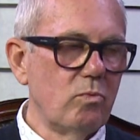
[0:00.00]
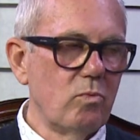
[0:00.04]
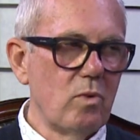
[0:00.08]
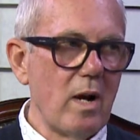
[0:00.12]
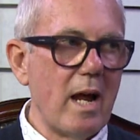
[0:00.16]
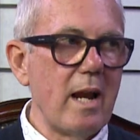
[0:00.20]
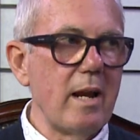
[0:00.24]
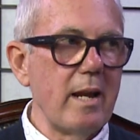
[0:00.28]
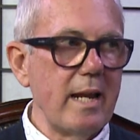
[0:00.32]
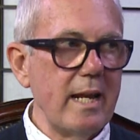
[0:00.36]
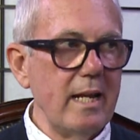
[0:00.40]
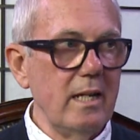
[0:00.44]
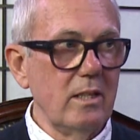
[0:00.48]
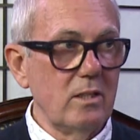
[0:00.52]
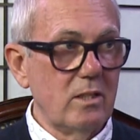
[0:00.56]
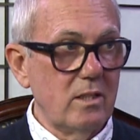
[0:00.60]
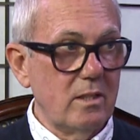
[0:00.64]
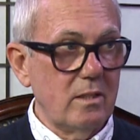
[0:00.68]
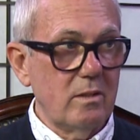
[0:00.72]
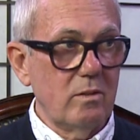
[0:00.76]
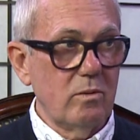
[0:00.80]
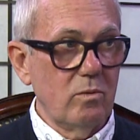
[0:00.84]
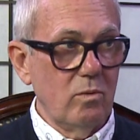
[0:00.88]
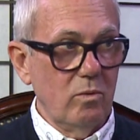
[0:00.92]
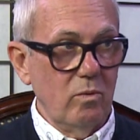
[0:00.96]
run
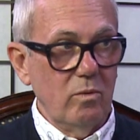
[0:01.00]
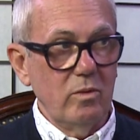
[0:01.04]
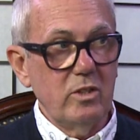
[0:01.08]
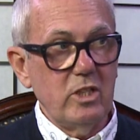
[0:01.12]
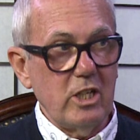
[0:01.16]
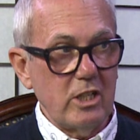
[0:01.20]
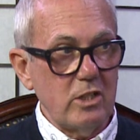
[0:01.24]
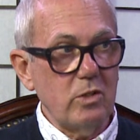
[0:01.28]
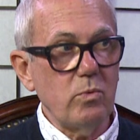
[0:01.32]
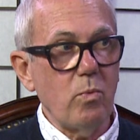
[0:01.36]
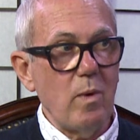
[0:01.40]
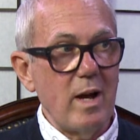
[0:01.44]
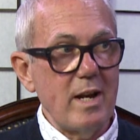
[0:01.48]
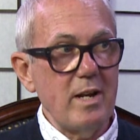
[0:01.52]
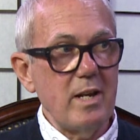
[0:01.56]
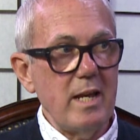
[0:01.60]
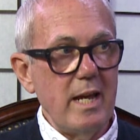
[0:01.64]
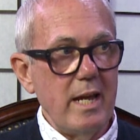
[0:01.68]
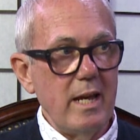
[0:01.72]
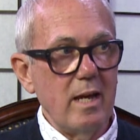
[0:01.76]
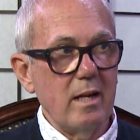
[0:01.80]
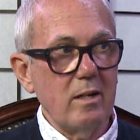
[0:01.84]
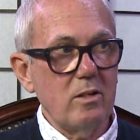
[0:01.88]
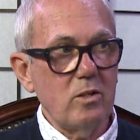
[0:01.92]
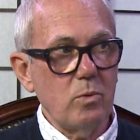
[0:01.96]
is just 1
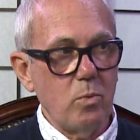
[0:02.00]
year,